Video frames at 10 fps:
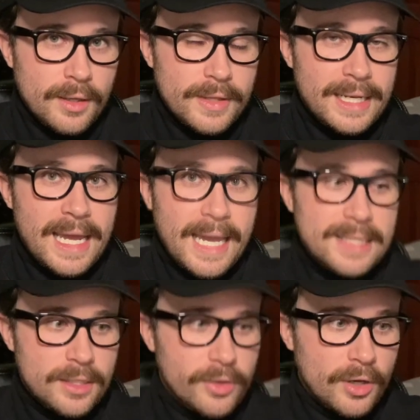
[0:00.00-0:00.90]
then
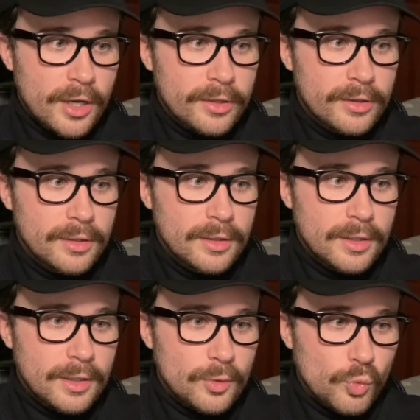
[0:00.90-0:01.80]
Azathoth
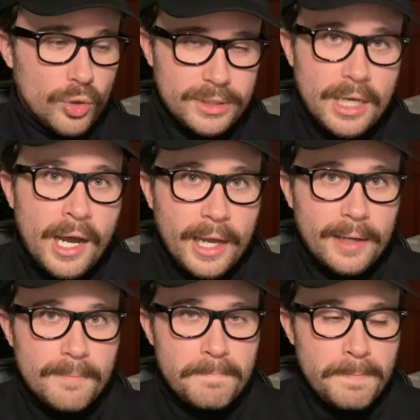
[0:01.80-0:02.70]
would die.